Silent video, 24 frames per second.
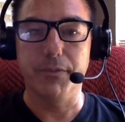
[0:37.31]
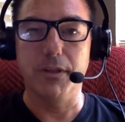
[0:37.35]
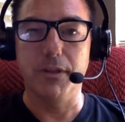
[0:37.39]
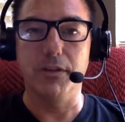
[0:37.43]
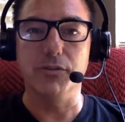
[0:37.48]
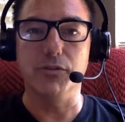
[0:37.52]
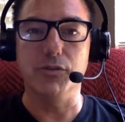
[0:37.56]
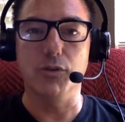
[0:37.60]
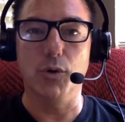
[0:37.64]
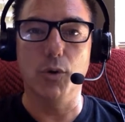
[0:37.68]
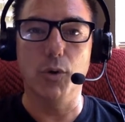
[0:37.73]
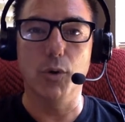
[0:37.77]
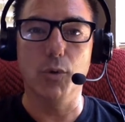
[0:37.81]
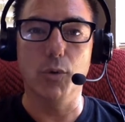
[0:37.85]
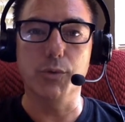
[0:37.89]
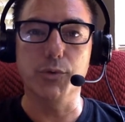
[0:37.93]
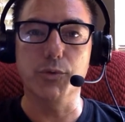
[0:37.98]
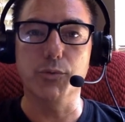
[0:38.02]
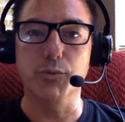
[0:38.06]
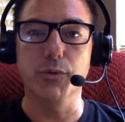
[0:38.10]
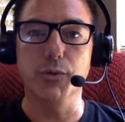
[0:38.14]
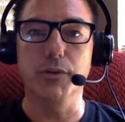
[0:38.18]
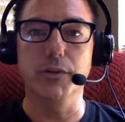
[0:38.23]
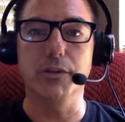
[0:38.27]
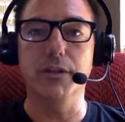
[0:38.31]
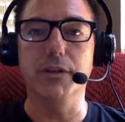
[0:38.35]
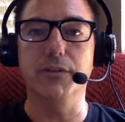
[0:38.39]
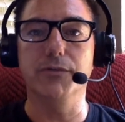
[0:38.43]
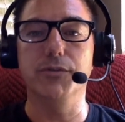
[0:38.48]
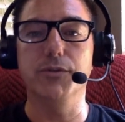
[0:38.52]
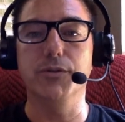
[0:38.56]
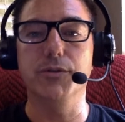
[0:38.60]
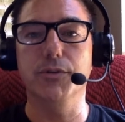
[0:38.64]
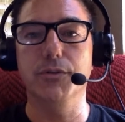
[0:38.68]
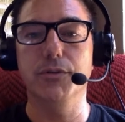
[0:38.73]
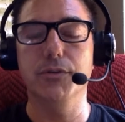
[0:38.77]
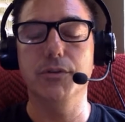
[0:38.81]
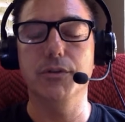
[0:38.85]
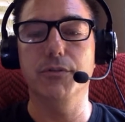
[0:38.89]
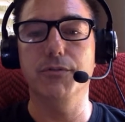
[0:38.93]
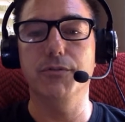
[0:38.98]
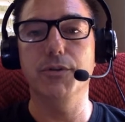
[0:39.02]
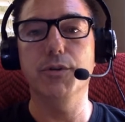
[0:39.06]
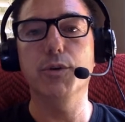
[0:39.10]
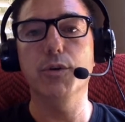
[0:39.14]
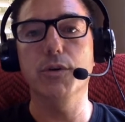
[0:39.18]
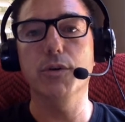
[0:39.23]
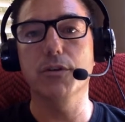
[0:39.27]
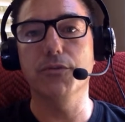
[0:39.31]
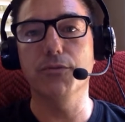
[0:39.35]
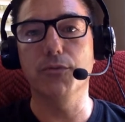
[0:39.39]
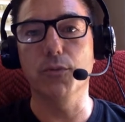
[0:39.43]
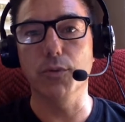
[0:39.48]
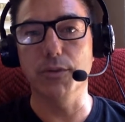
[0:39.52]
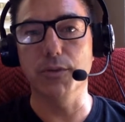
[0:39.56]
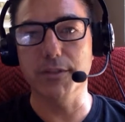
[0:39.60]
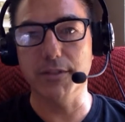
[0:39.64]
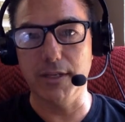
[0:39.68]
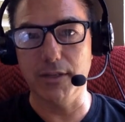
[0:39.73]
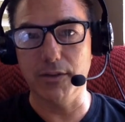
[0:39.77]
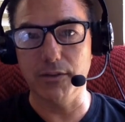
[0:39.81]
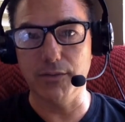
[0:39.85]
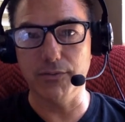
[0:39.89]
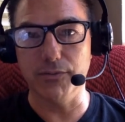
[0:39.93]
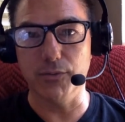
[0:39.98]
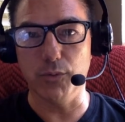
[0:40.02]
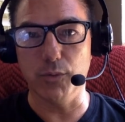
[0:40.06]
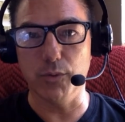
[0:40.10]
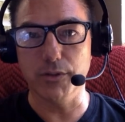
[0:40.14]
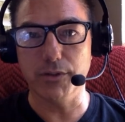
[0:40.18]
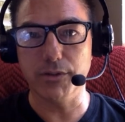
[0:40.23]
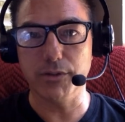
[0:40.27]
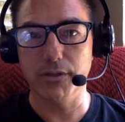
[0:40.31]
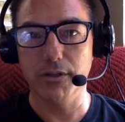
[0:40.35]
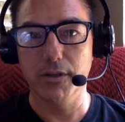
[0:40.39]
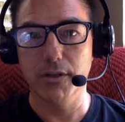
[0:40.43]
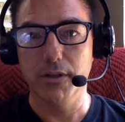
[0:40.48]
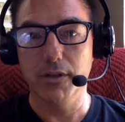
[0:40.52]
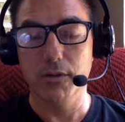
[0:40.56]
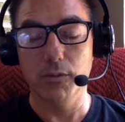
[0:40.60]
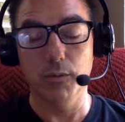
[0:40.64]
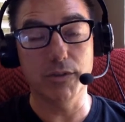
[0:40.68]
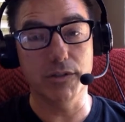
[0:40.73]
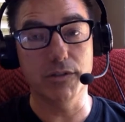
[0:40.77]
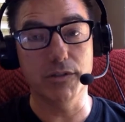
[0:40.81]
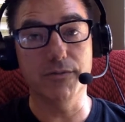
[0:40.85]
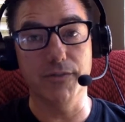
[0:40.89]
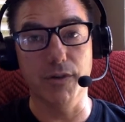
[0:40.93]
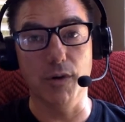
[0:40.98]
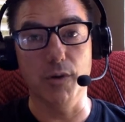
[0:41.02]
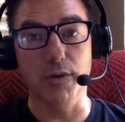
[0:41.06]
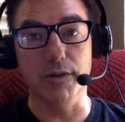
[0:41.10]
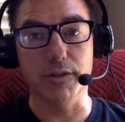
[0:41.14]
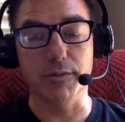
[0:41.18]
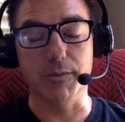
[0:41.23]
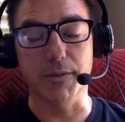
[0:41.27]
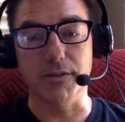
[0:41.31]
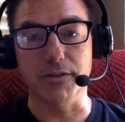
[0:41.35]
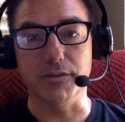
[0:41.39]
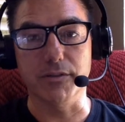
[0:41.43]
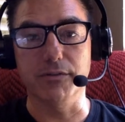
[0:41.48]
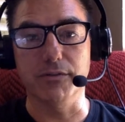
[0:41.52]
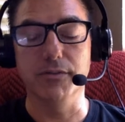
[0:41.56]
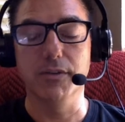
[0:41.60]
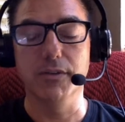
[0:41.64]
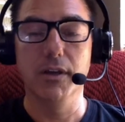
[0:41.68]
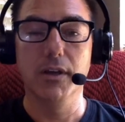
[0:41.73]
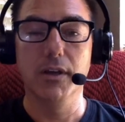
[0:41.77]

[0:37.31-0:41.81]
And Zoho was really, if you couldn't afford Salesforce, which is very expensive,